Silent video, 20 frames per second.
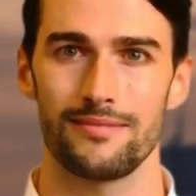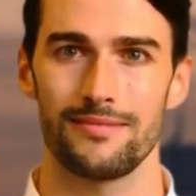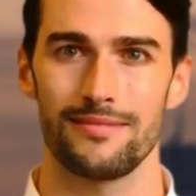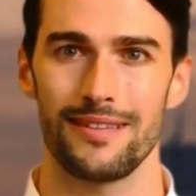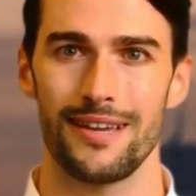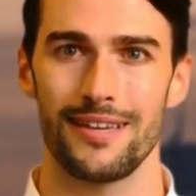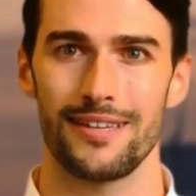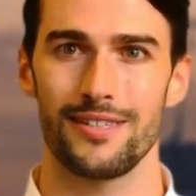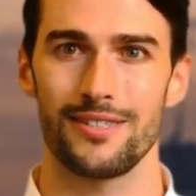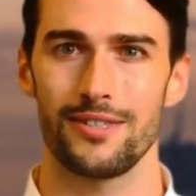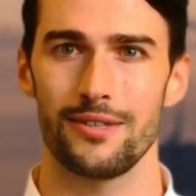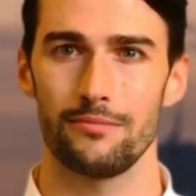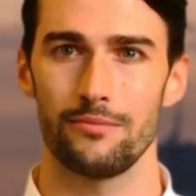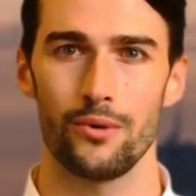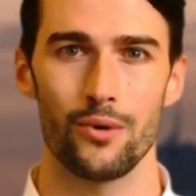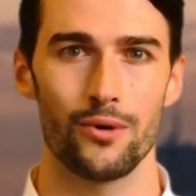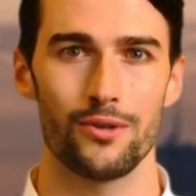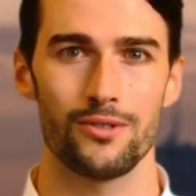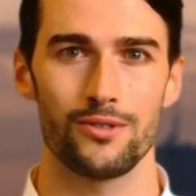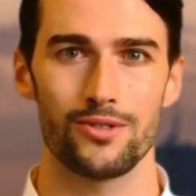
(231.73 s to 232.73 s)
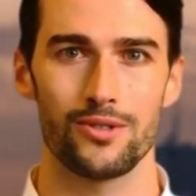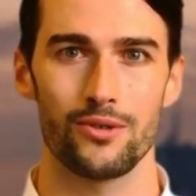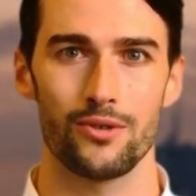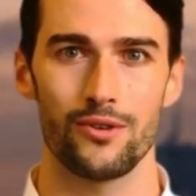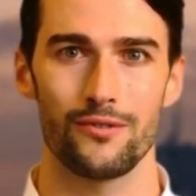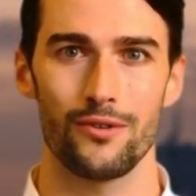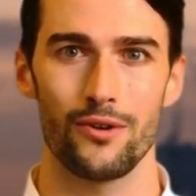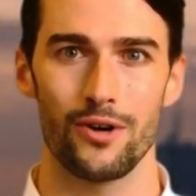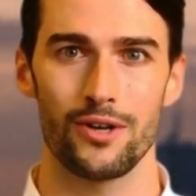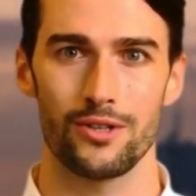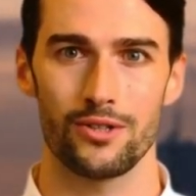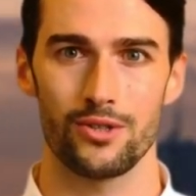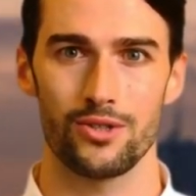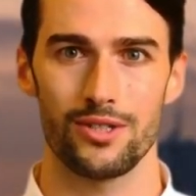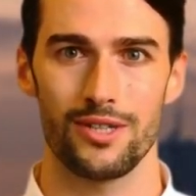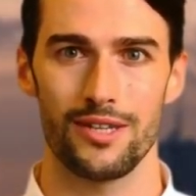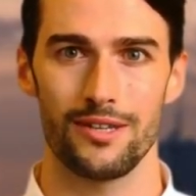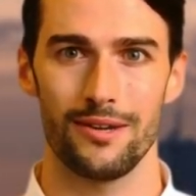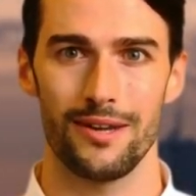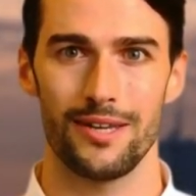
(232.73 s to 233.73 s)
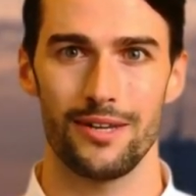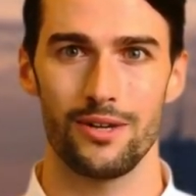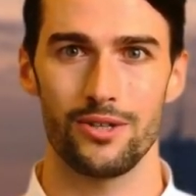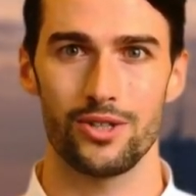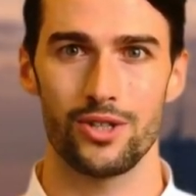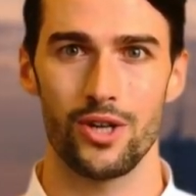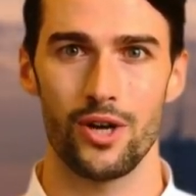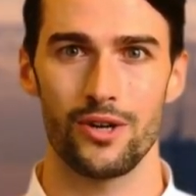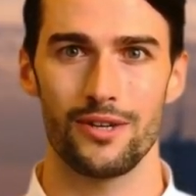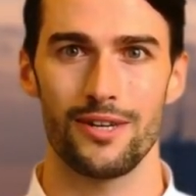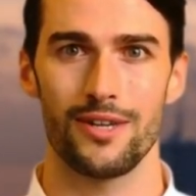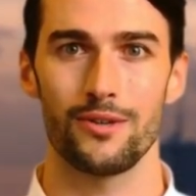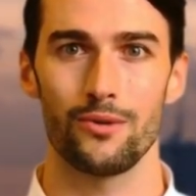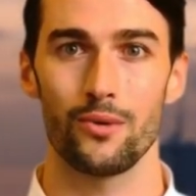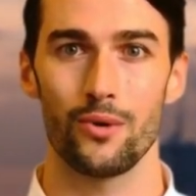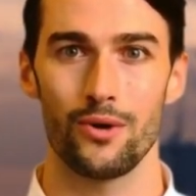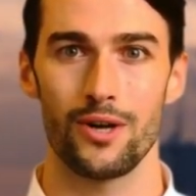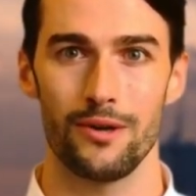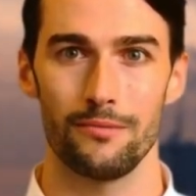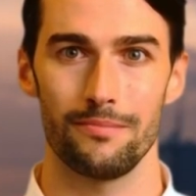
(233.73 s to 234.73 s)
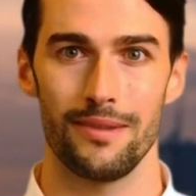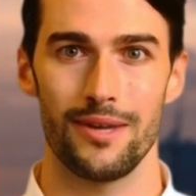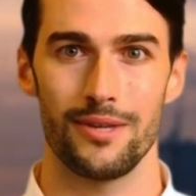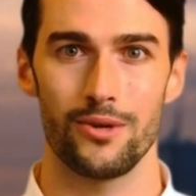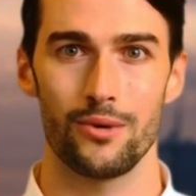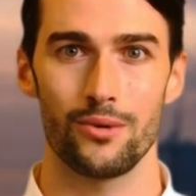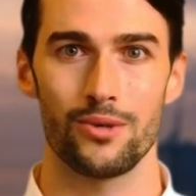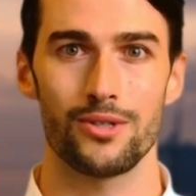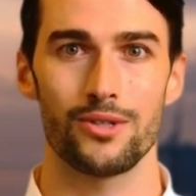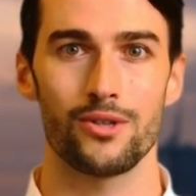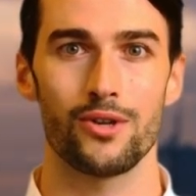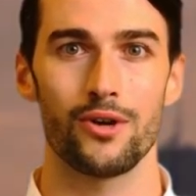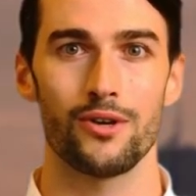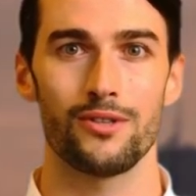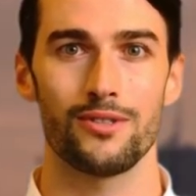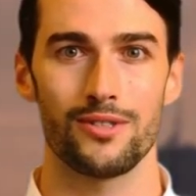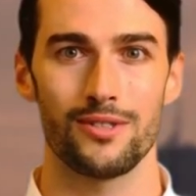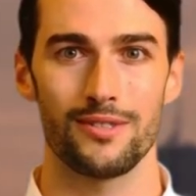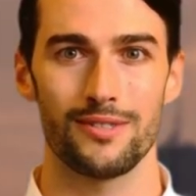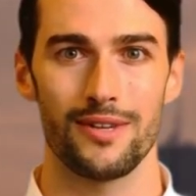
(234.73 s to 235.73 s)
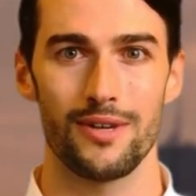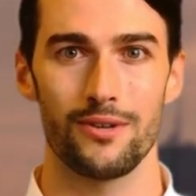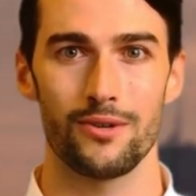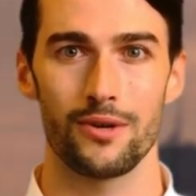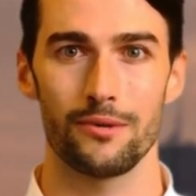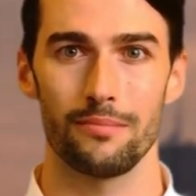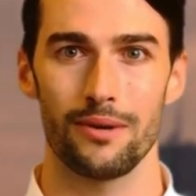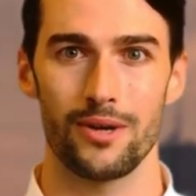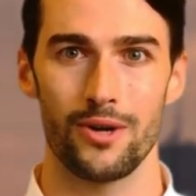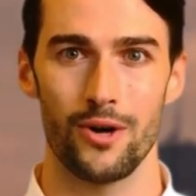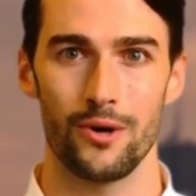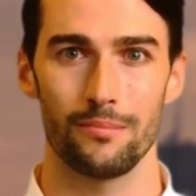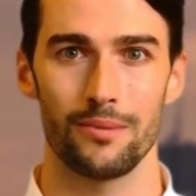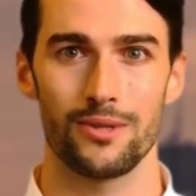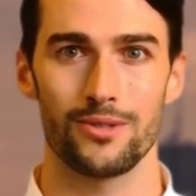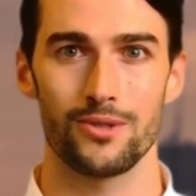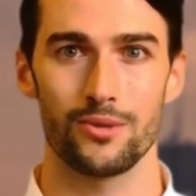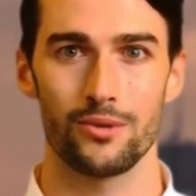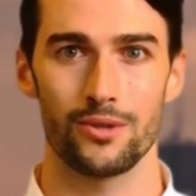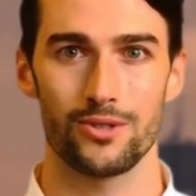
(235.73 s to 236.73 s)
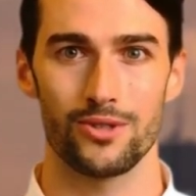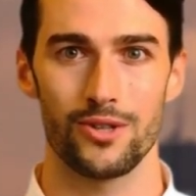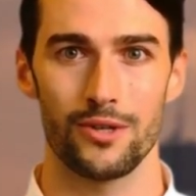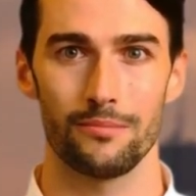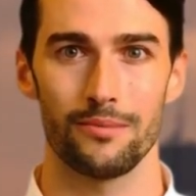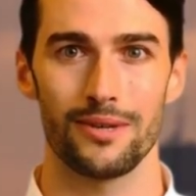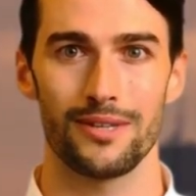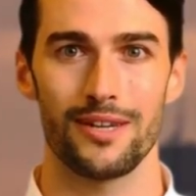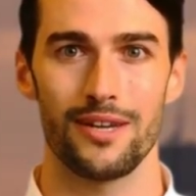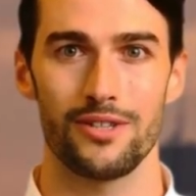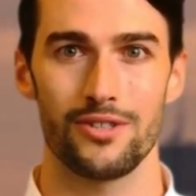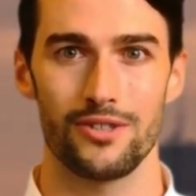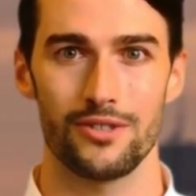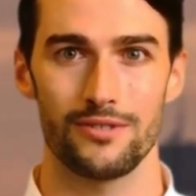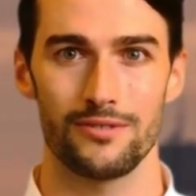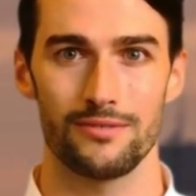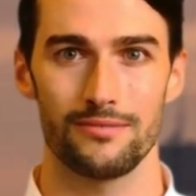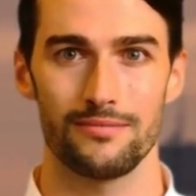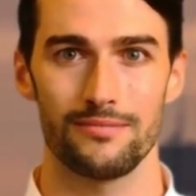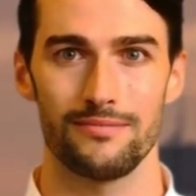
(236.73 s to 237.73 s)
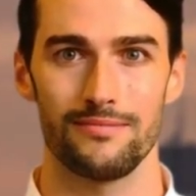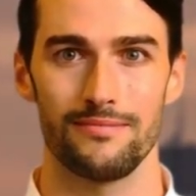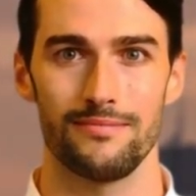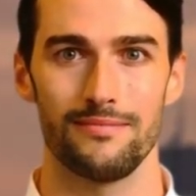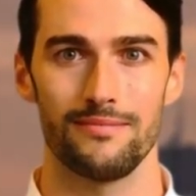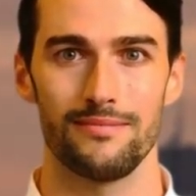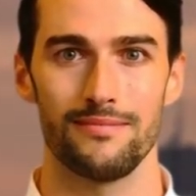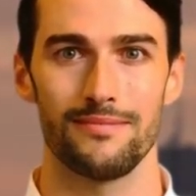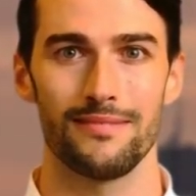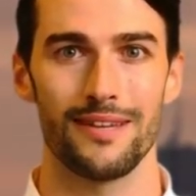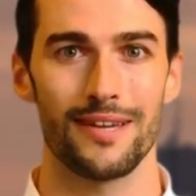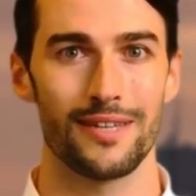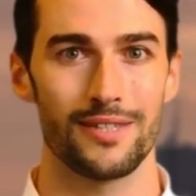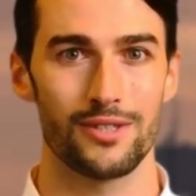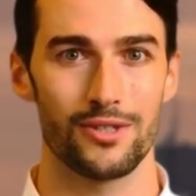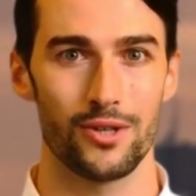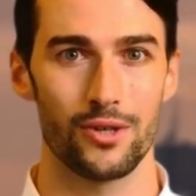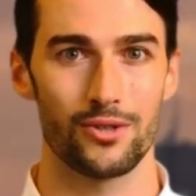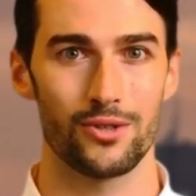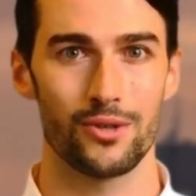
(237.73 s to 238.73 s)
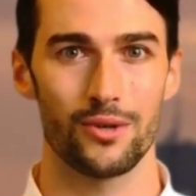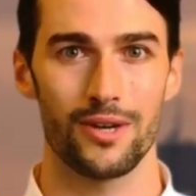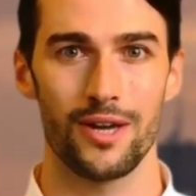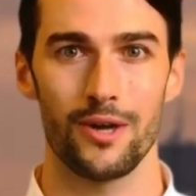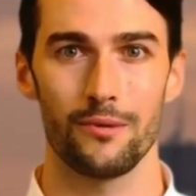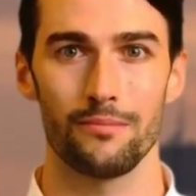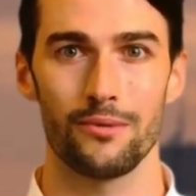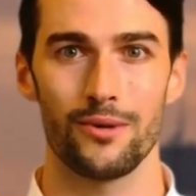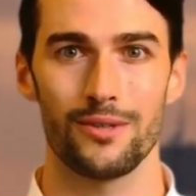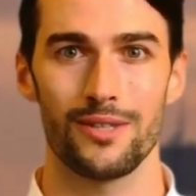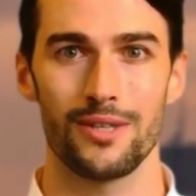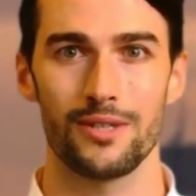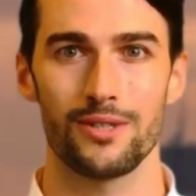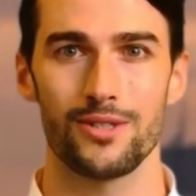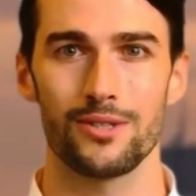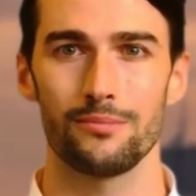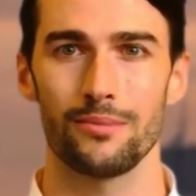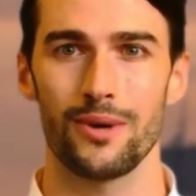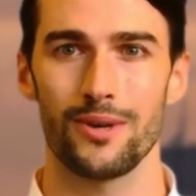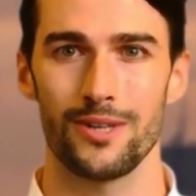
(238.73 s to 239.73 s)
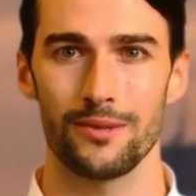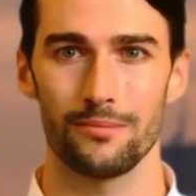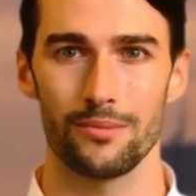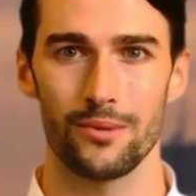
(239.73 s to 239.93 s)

It is important to avoid using legal jargon or ambiguous terms that could be open to interpretation. It is also helpful to use bullet